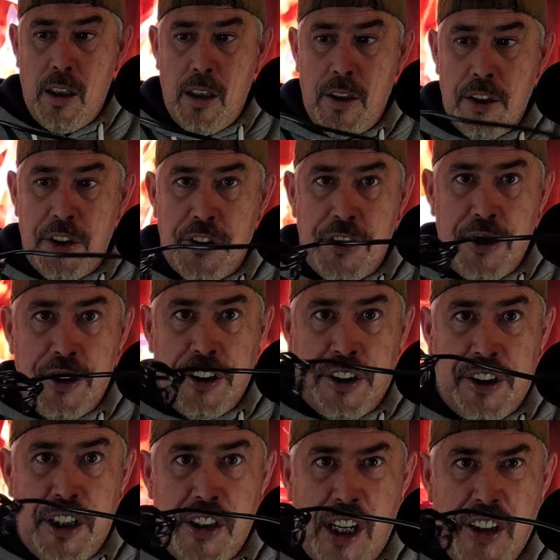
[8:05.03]
this
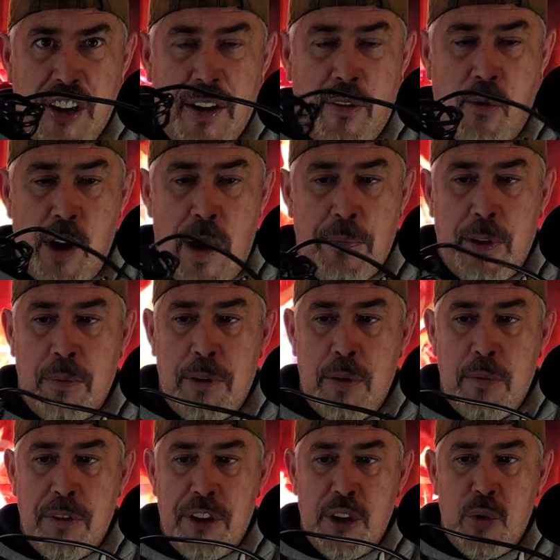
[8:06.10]
extends. I just have it wrapped up here,
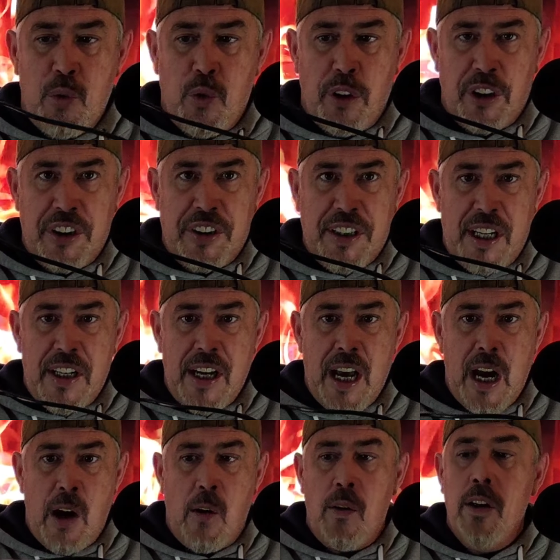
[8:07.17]
but this will extend
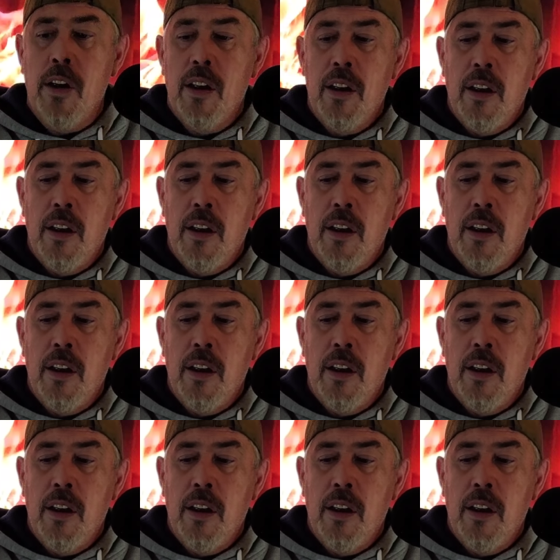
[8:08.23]
out